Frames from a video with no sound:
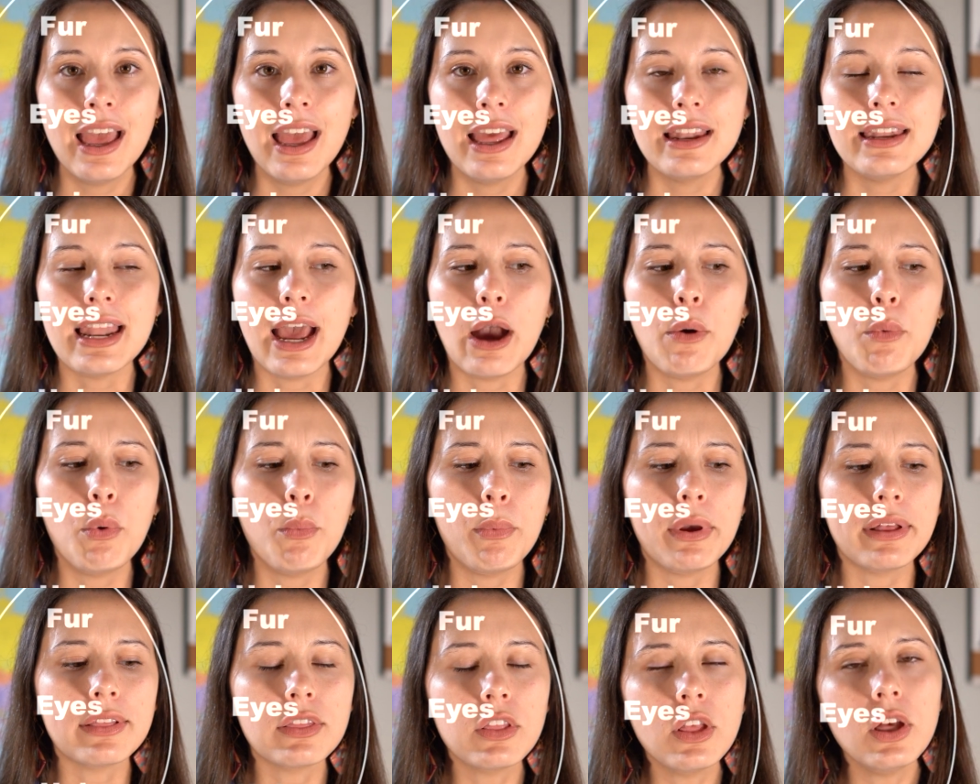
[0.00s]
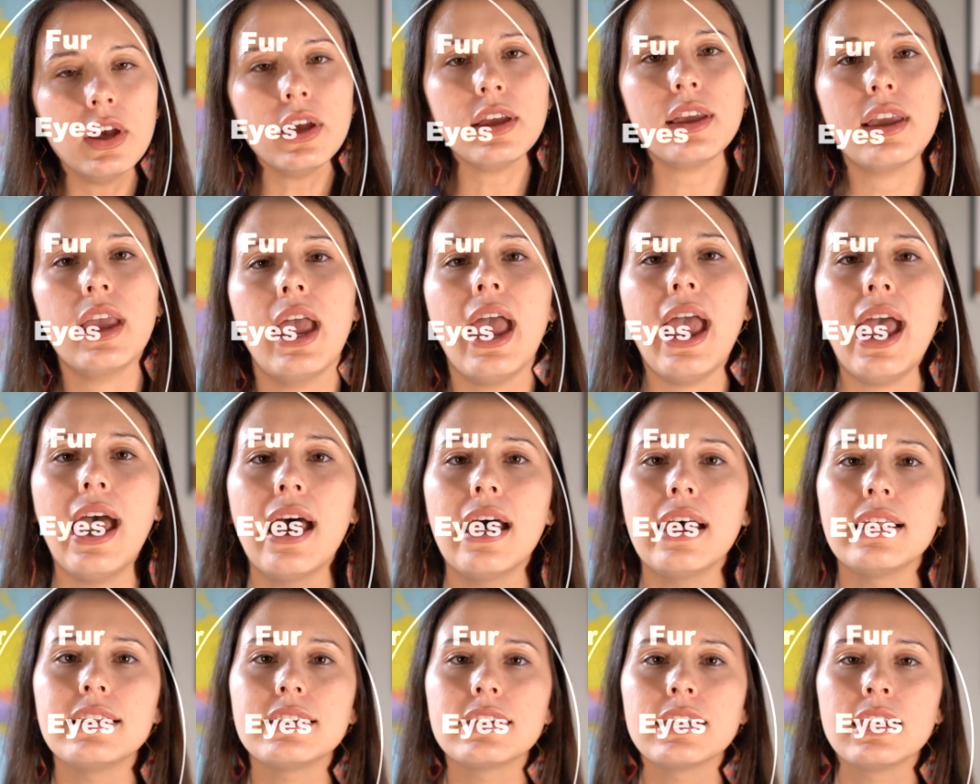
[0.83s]
Now, when we look
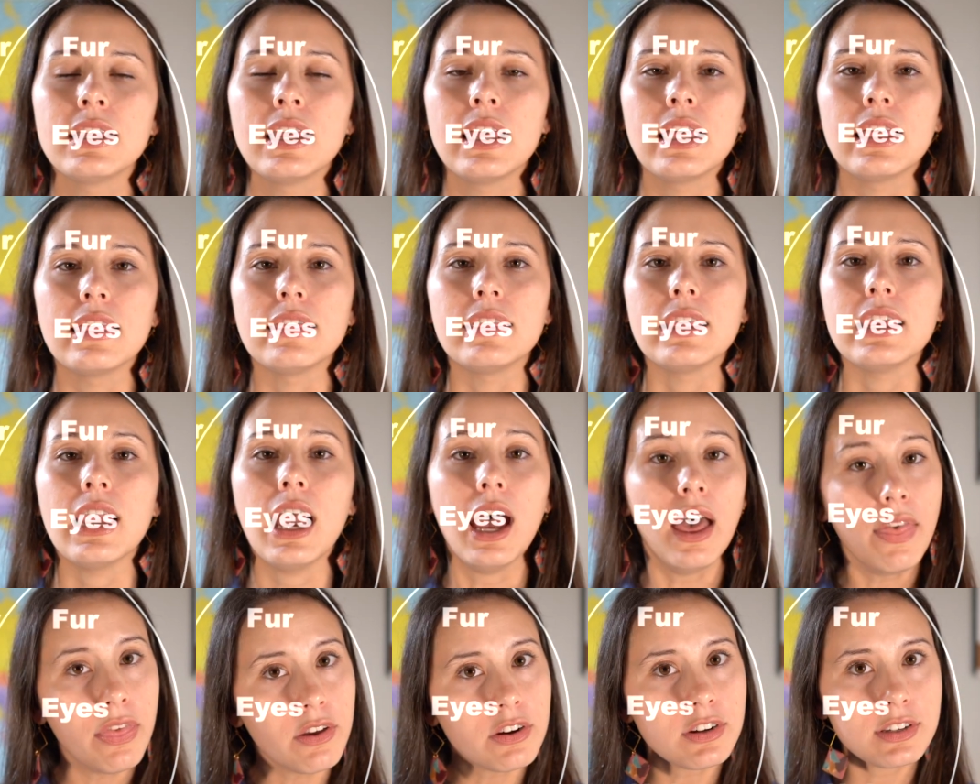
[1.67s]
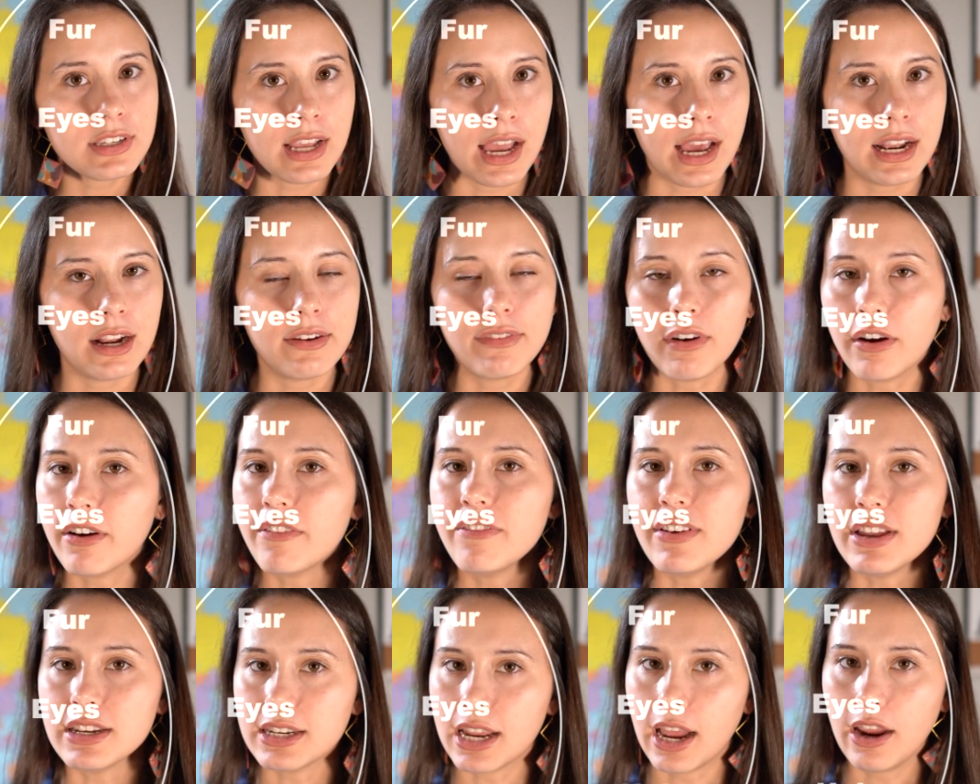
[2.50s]
at the other side of our
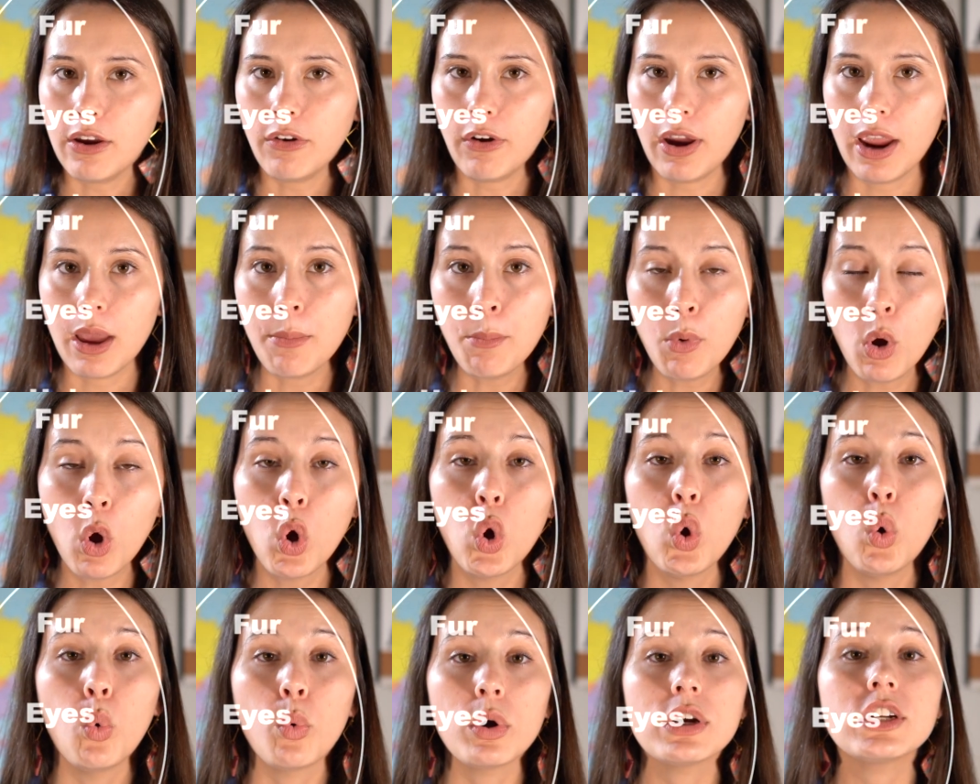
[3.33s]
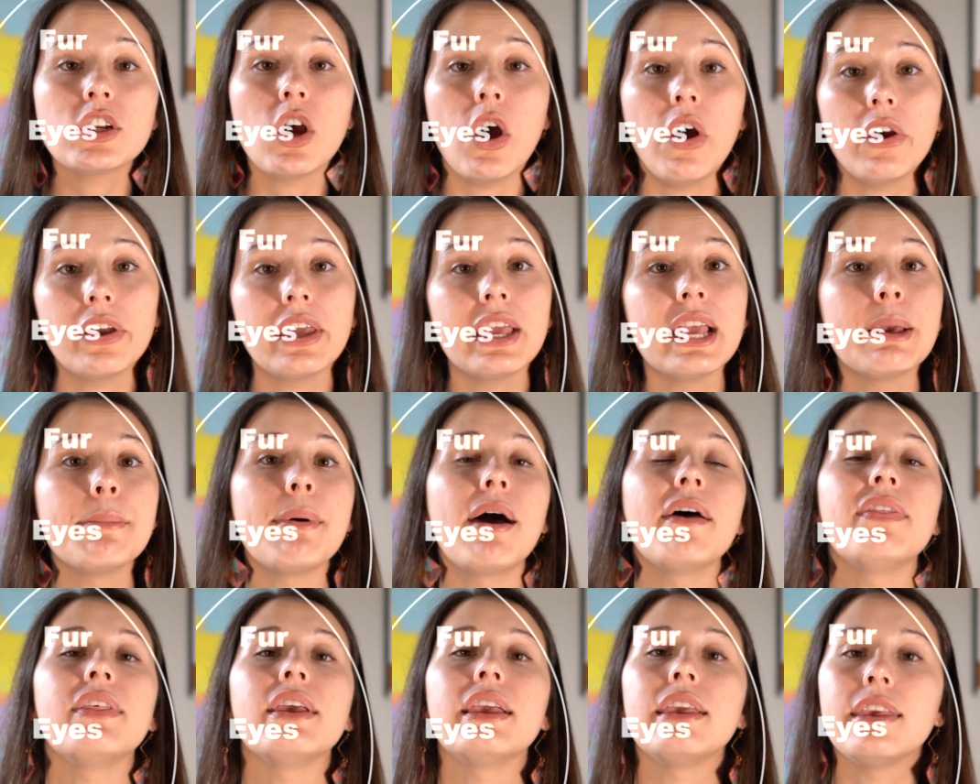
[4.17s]
Venn diagram, we're talking
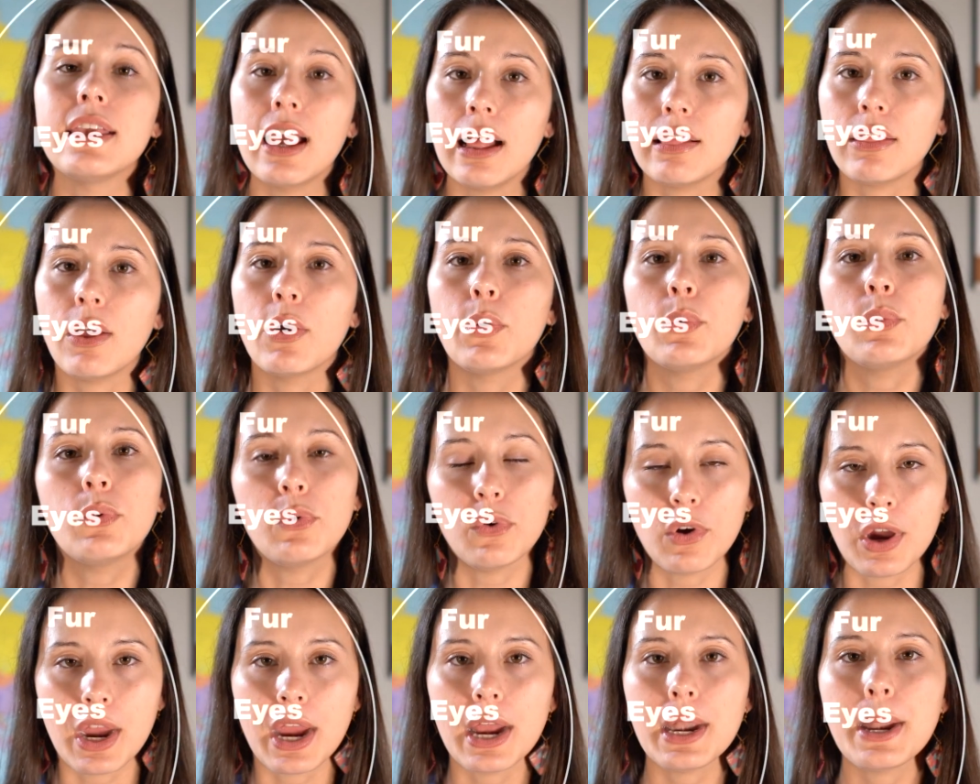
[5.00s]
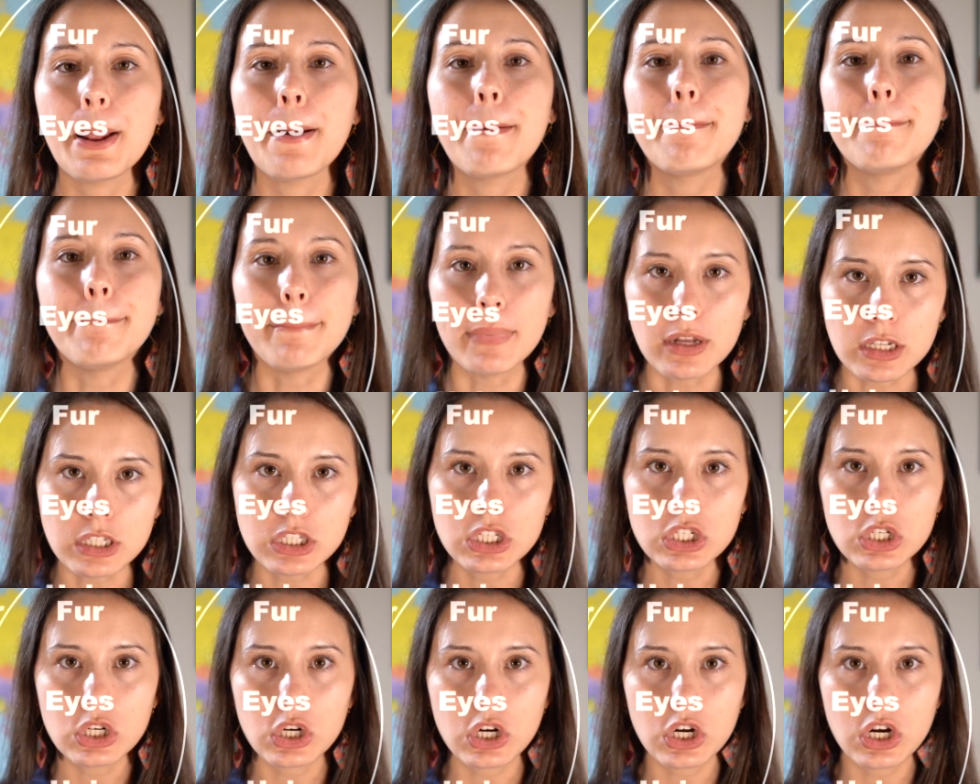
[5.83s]
about the yellow-green
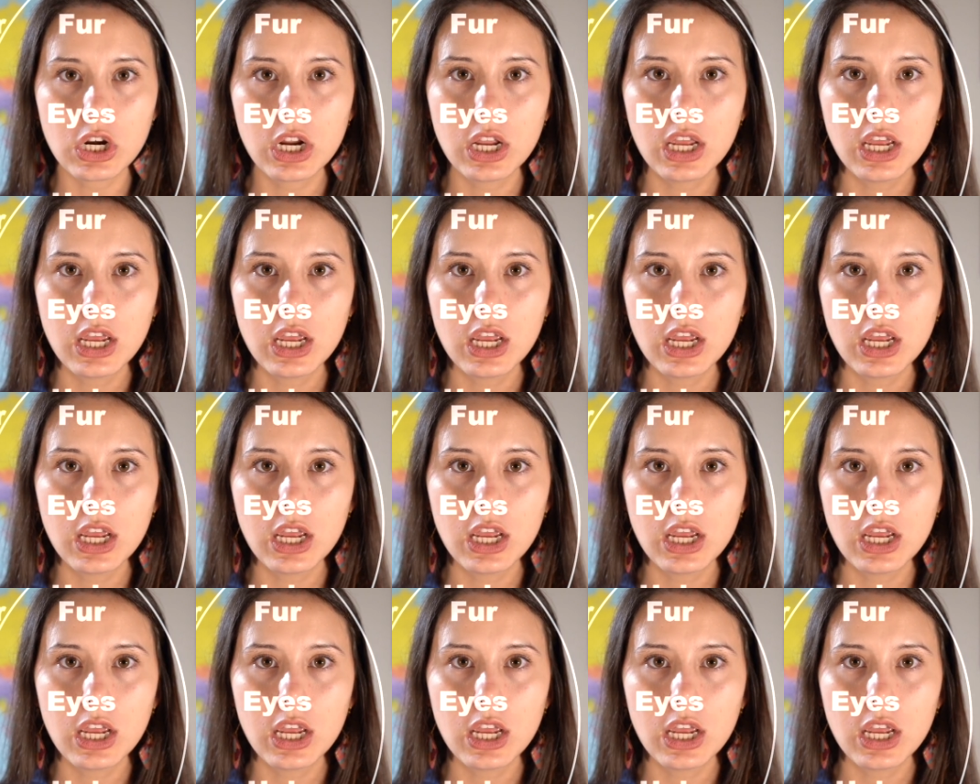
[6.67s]
Munster.